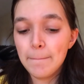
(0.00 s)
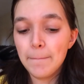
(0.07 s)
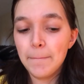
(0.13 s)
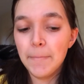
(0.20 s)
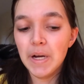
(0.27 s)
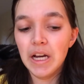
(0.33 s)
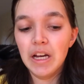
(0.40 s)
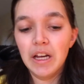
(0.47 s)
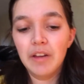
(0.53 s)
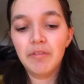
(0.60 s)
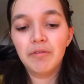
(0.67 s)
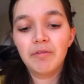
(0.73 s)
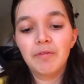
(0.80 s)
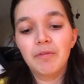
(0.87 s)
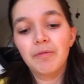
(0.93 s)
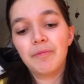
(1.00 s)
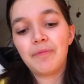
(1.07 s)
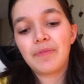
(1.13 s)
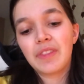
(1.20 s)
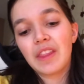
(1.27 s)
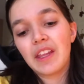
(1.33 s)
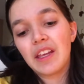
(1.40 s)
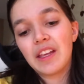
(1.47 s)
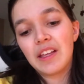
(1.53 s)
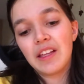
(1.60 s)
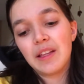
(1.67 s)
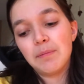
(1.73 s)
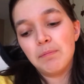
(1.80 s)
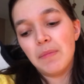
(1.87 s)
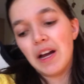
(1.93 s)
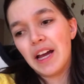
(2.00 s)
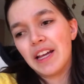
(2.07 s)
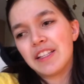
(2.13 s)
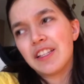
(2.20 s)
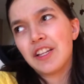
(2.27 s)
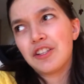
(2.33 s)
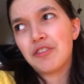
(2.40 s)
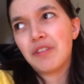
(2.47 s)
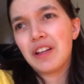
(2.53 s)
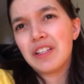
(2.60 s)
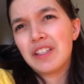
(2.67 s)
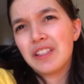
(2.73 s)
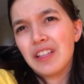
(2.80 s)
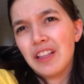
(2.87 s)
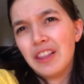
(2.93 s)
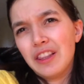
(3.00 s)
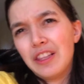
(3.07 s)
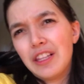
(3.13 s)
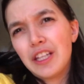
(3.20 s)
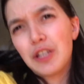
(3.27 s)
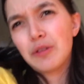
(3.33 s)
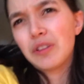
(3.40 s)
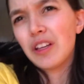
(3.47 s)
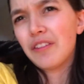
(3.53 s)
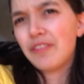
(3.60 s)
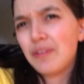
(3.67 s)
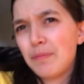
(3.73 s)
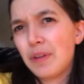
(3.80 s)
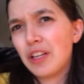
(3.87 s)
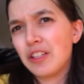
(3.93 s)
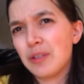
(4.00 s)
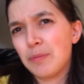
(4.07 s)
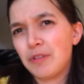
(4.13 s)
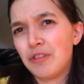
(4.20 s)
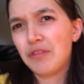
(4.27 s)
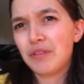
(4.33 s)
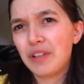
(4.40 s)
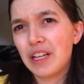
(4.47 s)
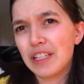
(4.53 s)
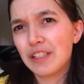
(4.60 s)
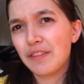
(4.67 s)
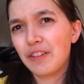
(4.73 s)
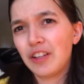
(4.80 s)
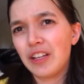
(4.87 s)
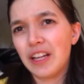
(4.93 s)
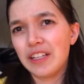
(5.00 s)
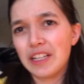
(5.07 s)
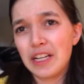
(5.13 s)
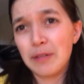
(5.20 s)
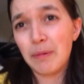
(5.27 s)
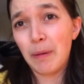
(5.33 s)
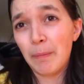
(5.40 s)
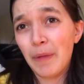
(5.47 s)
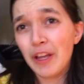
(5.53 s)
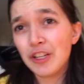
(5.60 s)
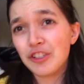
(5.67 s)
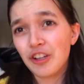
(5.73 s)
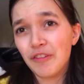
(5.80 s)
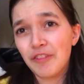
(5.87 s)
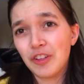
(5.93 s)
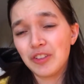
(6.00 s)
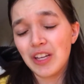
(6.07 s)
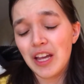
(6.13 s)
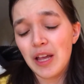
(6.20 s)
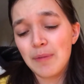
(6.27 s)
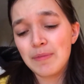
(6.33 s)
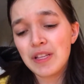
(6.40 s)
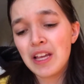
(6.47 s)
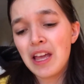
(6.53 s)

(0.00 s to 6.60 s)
But my situation's a little different because I'm a transfer and I changed my major a few times.